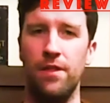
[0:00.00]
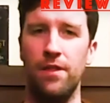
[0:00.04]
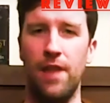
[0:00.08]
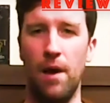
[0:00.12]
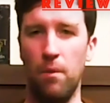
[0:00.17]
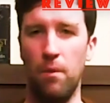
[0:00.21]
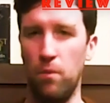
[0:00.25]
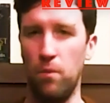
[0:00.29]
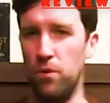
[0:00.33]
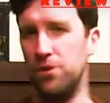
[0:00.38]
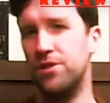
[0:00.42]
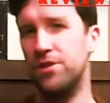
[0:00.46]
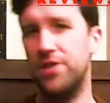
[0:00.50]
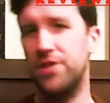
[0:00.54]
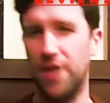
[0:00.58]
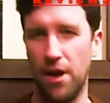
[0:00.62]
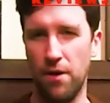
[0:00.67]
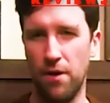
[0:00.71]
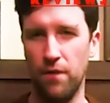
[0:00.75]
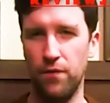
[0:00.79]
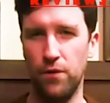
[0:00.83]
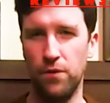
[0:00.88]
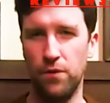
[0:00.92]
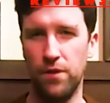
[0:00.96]
that
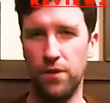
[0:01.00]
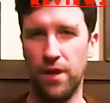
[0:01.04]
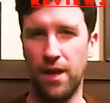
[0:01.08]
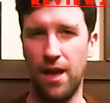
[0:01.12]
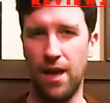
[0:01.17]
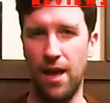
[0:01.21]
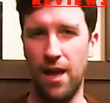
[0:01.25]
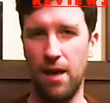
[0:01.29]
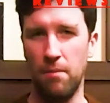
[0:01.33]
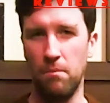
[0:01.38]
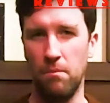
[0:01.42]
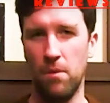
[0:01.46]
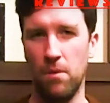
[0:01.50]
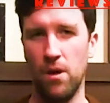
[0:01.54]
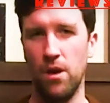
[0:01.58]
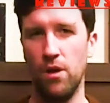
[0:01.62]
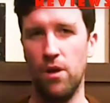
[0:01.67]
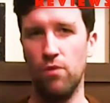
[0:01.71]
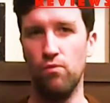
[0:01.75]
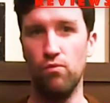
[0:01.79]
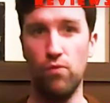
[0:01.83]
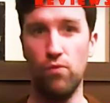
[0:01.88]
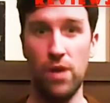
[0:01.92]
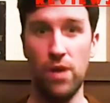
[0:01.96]
1-star review that
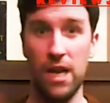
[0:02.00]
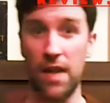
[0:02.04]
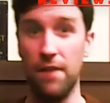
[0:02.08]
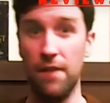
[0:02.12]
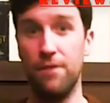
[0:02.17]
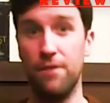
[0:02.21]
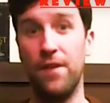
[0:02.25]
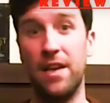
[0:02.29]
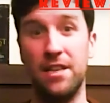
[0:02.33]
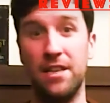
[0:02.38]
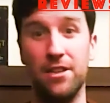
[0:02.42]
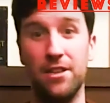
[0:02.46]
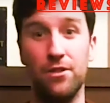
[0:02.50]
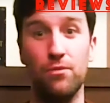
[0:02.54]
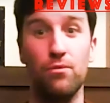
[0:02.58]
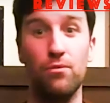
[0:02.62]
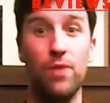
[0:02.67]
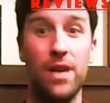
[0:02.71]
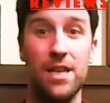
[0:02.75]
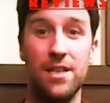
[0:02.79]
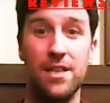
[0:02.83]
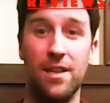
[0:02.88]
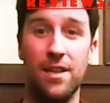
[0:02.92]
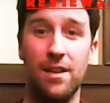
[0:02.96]
came really affected the
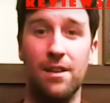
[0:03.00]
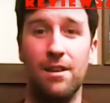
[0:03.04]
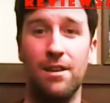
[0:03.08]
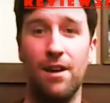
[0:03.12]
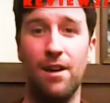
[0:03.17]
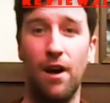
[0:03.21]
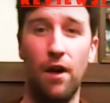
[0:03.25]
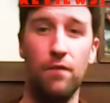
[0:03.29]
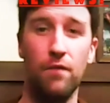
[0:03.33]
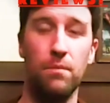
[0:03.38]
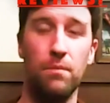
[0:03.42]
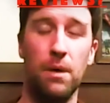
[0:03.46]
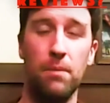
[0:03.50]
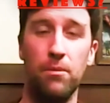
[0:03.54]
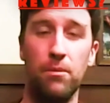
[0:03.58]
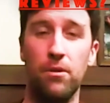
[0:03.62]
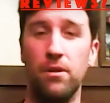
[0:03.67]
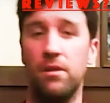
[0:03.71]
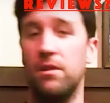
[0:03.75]
rating of my book.